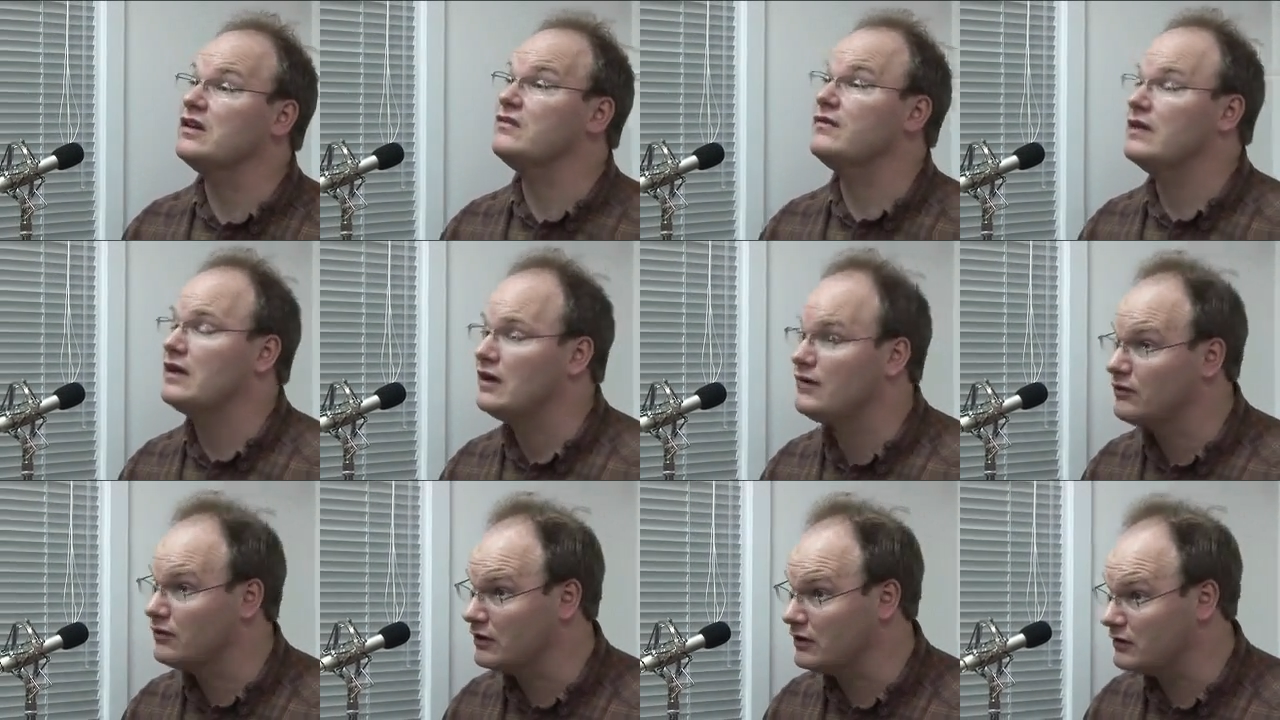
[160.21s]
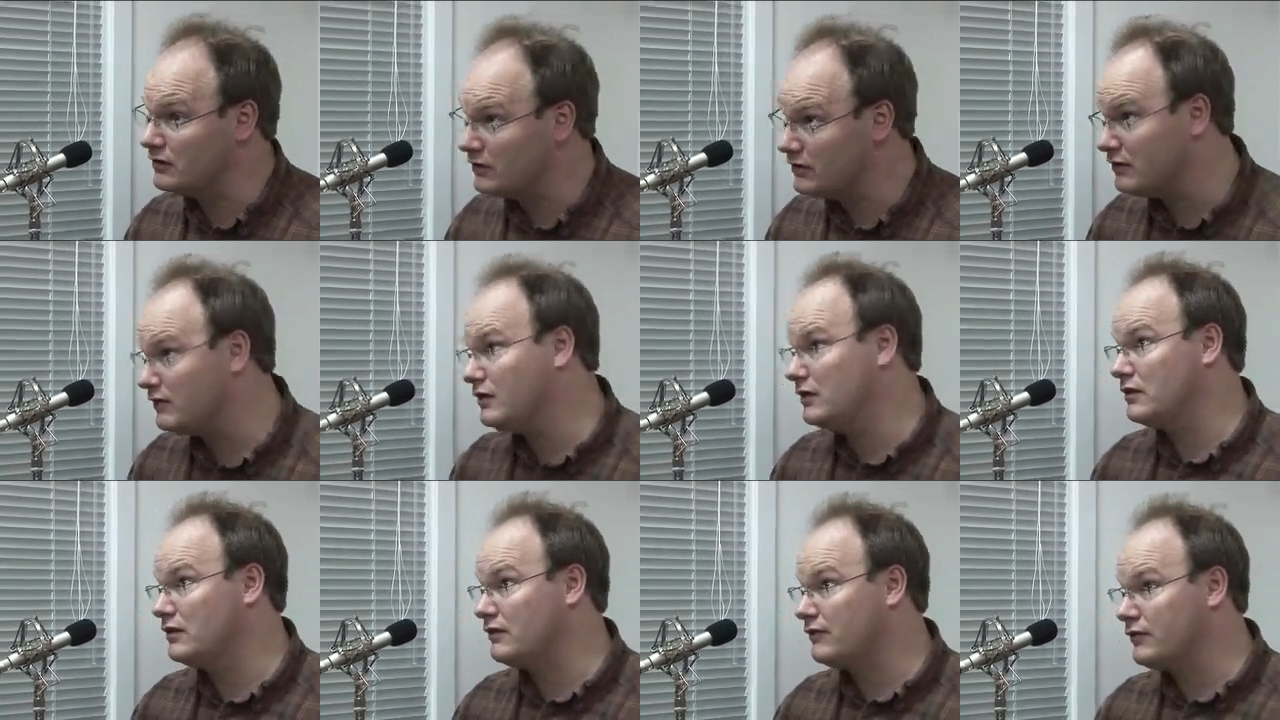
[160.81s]
if it ever
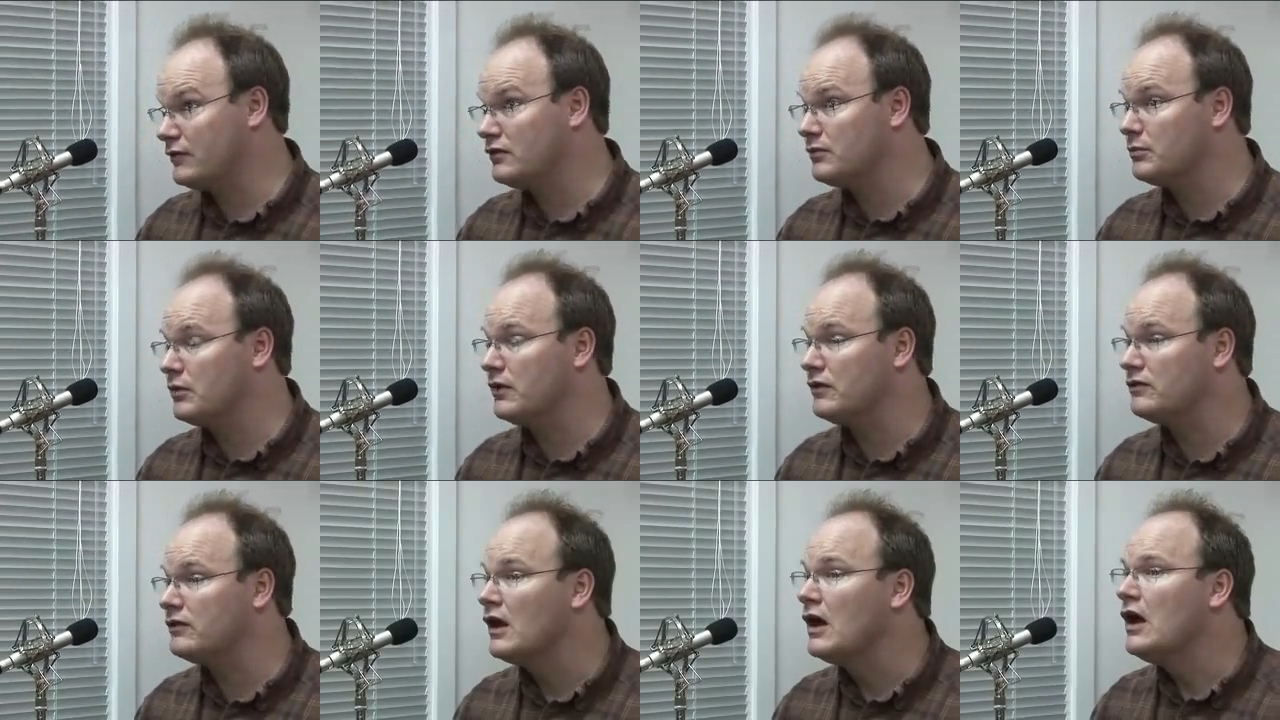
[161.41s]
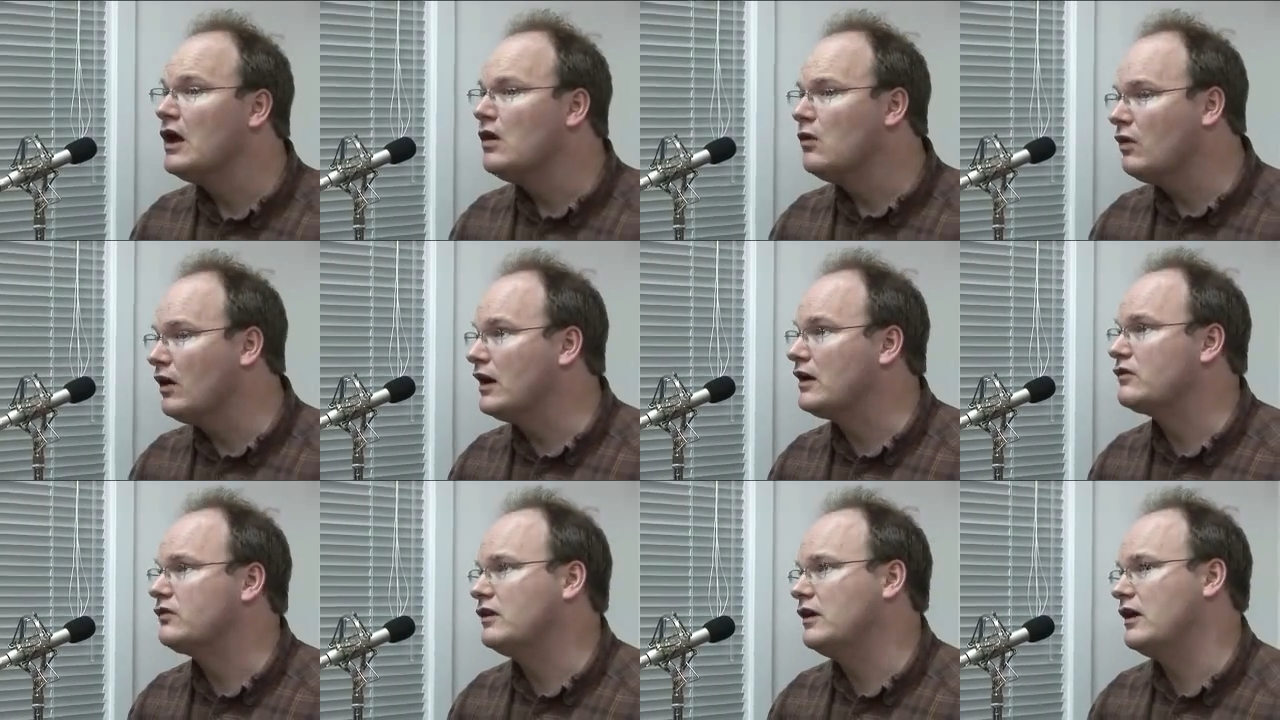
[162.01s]
existed in the first place, we'll
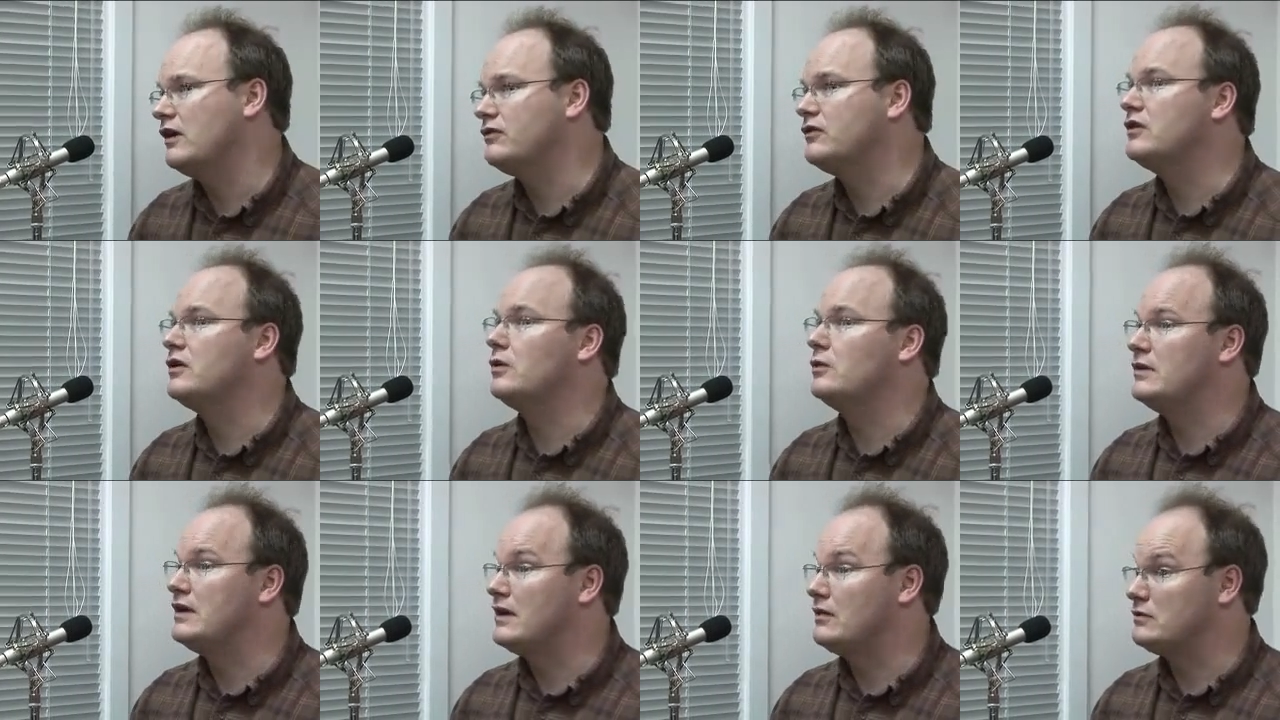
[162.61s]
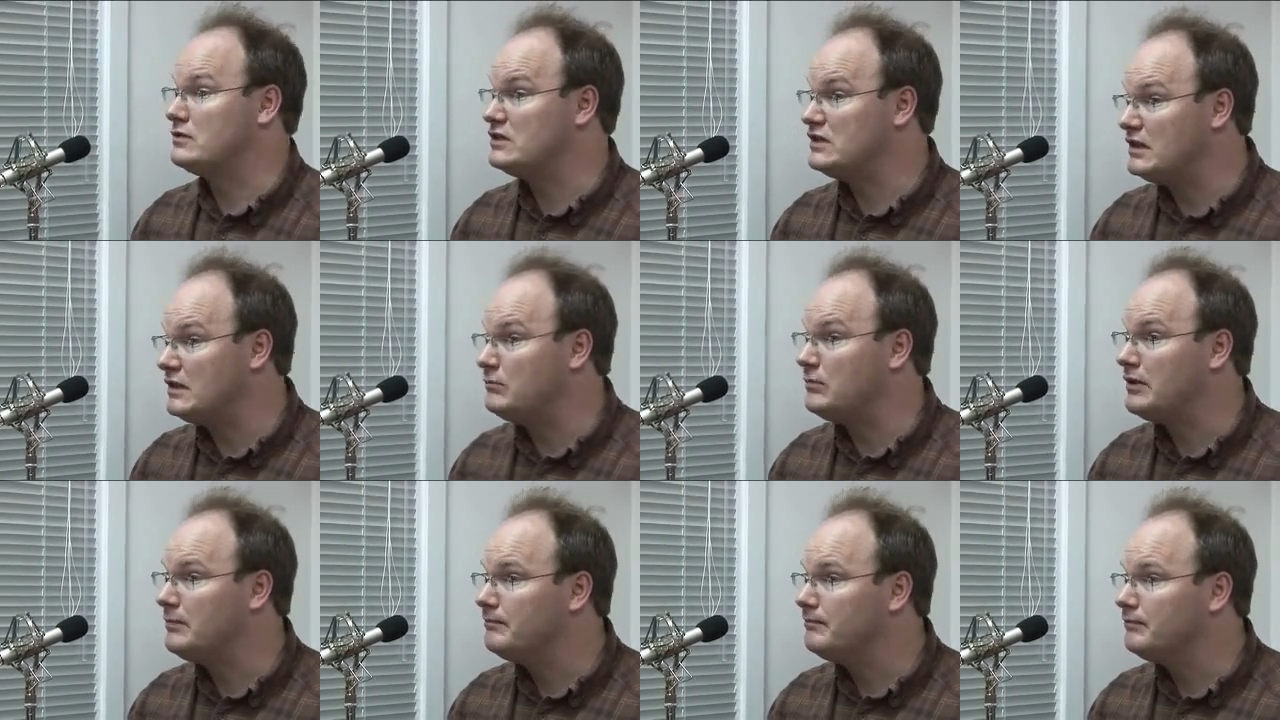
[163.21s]
actually have to go down
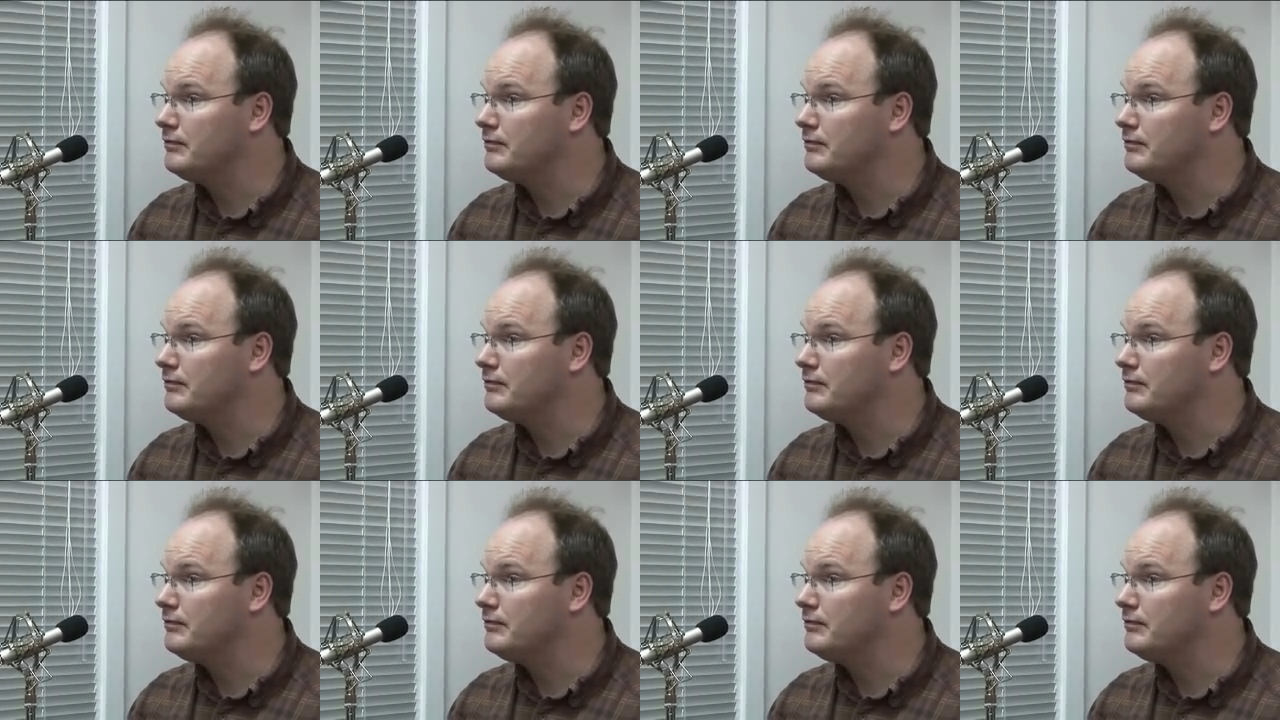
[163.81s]
deep.